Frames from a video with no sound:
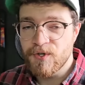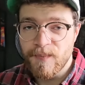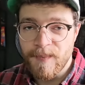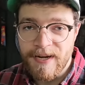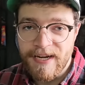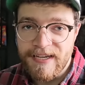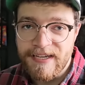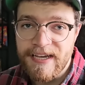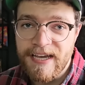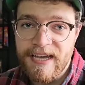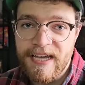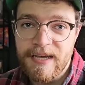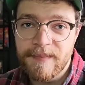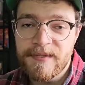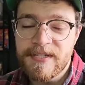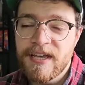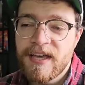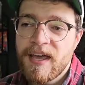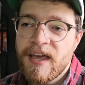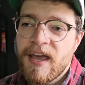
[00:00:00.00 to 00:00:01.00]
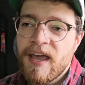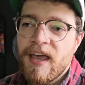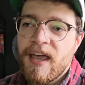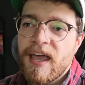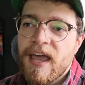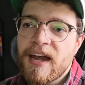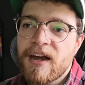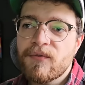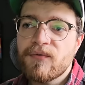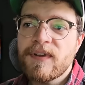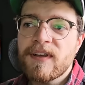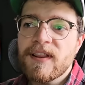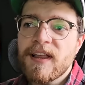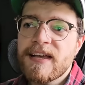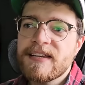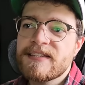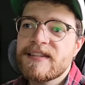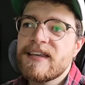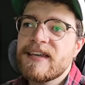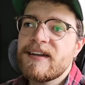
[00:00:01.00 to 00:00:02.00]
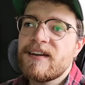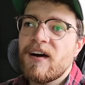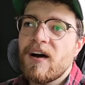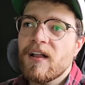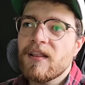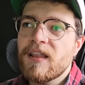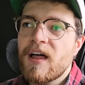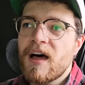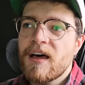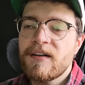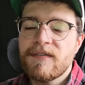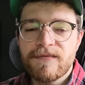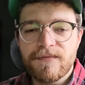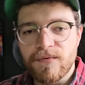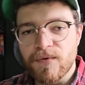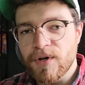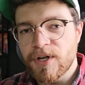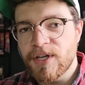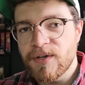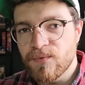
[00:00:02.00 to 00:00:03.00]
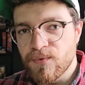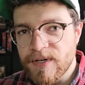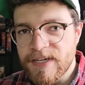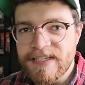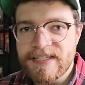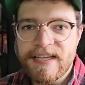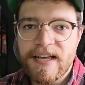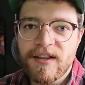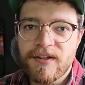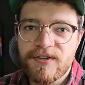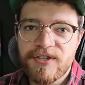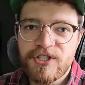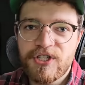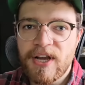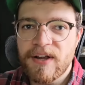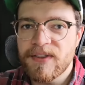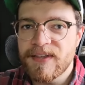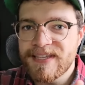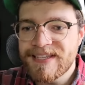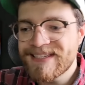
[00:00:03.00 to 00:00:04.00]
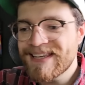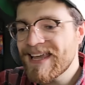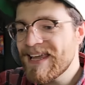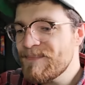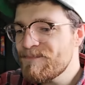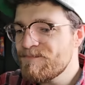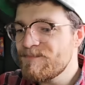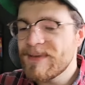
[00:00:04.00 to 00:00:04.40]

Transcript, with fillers: Many Games, and I realized that a lot of rookie resellers share the same